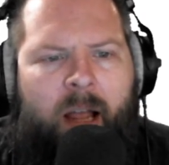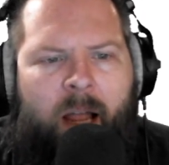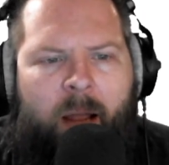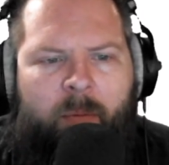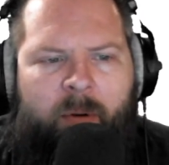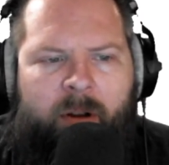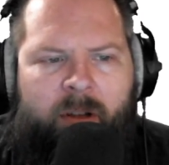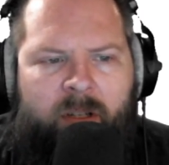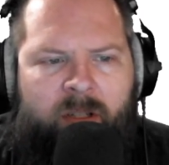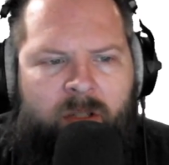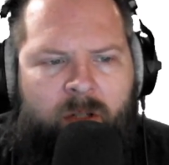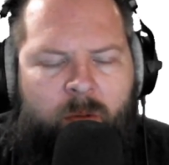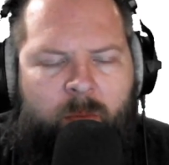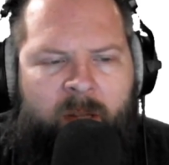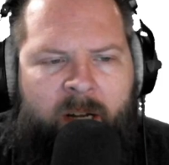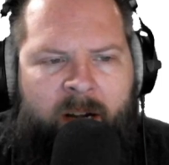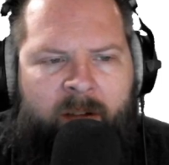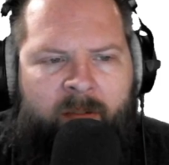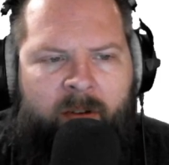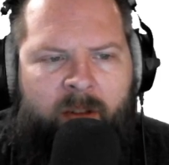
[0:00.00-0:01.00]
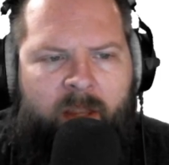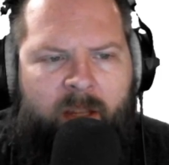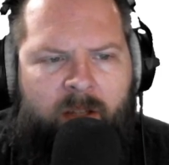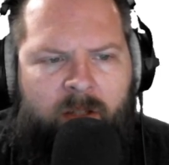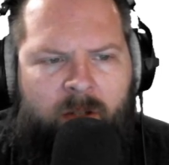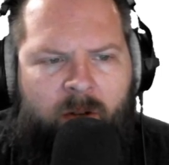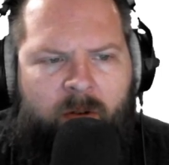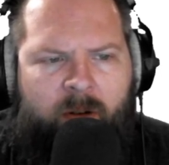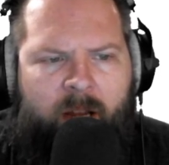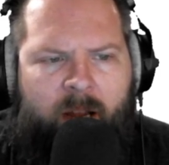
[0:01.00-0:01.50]
I'm gonna assume that
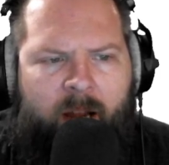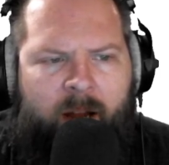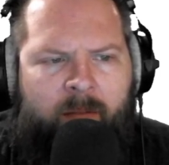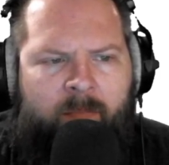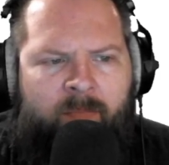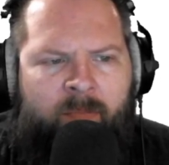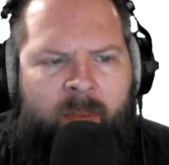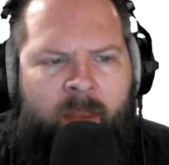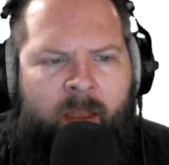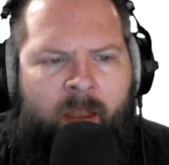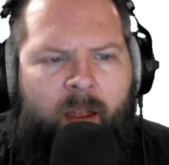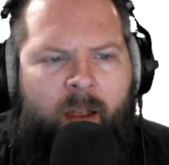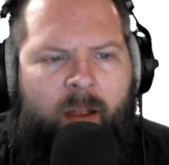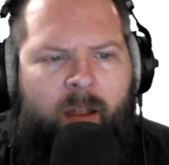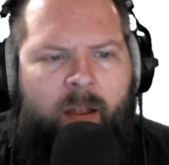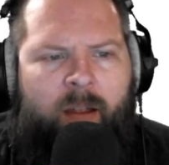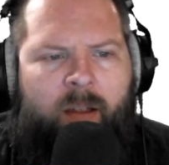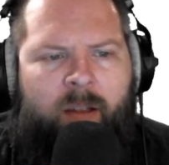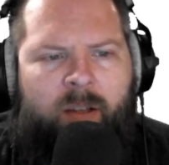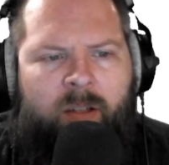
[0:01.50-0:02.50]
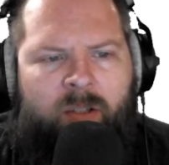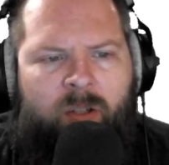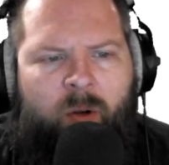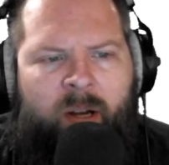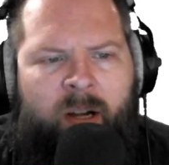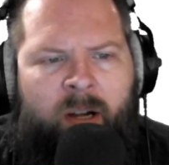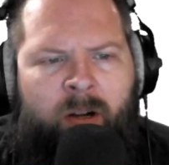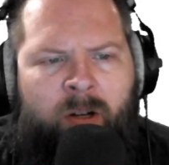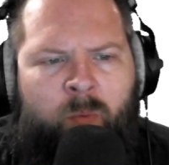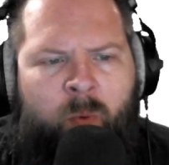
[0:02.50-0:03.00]
everything's okay. So
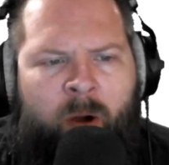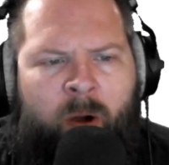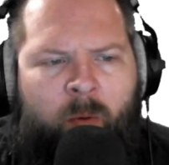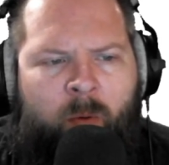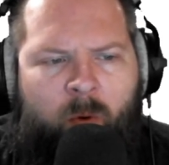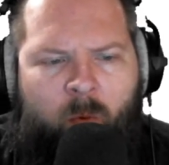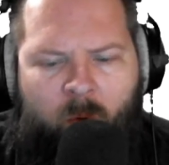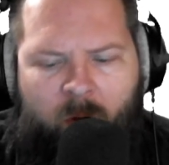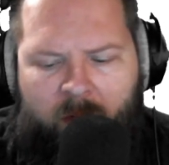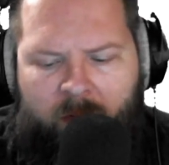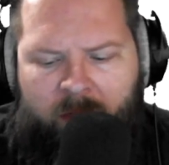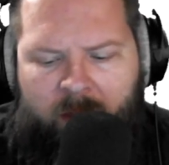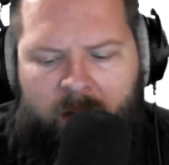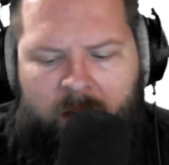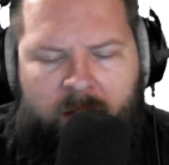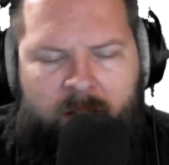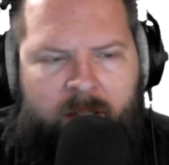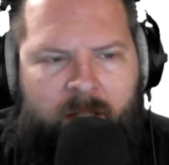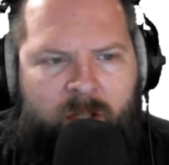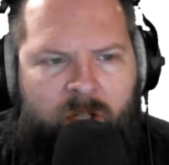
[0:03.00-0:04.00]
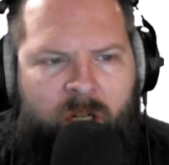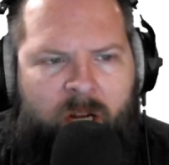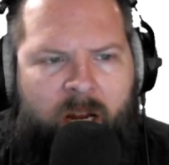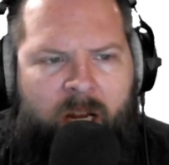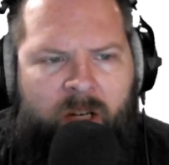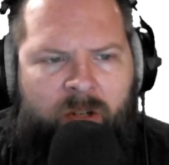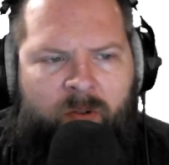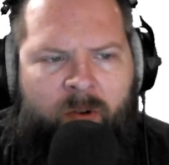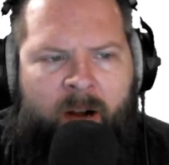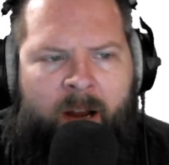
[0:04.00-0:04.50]
here's where we want things to
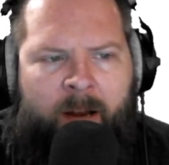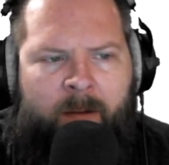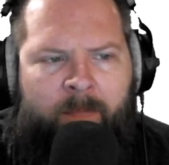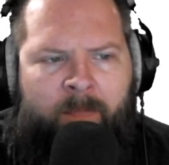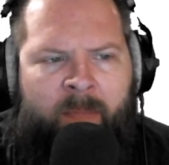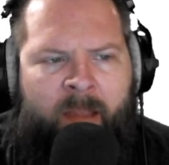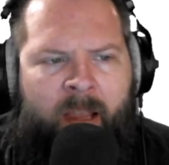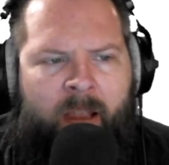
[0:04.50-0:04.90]
change, right?